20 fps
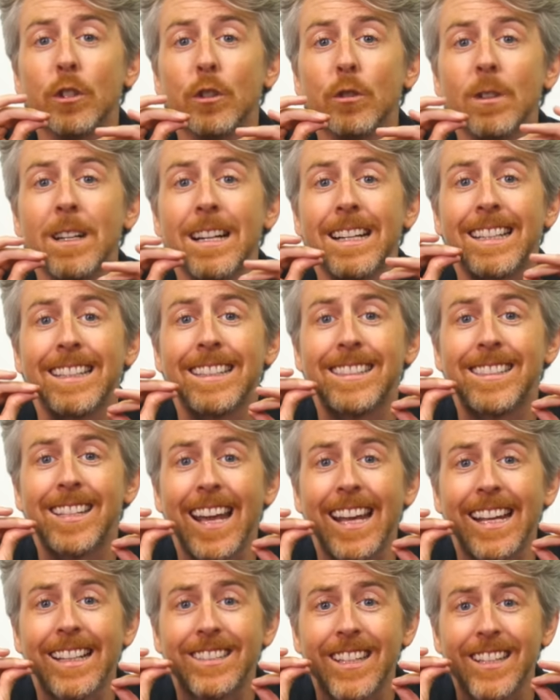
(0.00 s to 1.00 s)
Dew
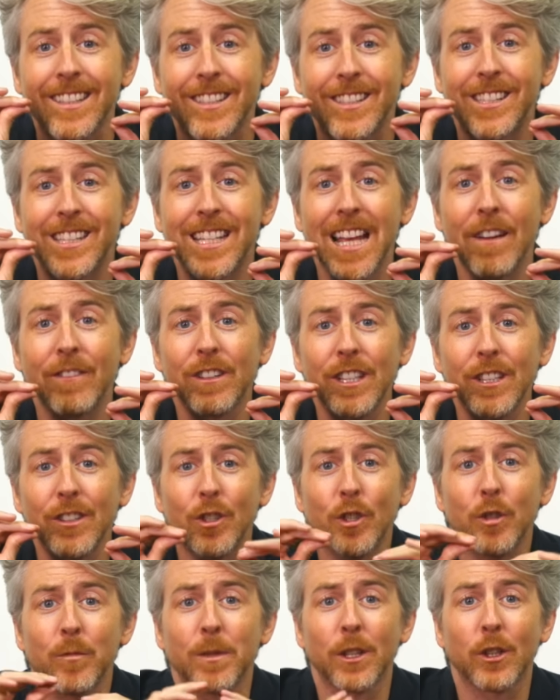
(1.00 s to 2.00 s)
contains
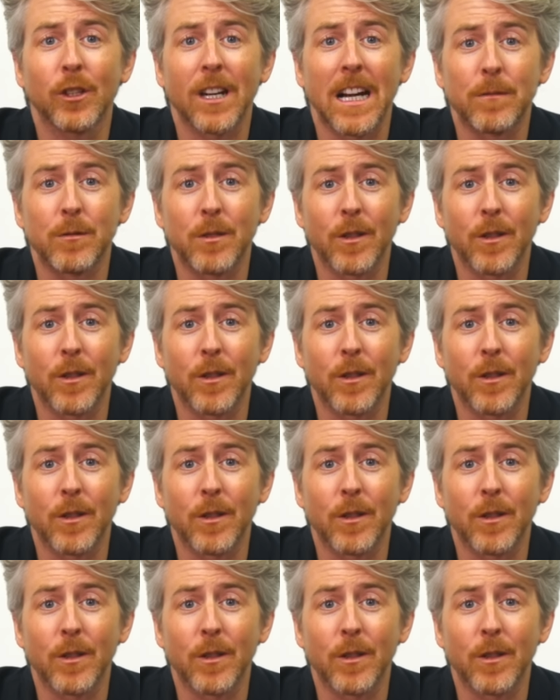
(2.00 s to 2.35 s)
72 milligrams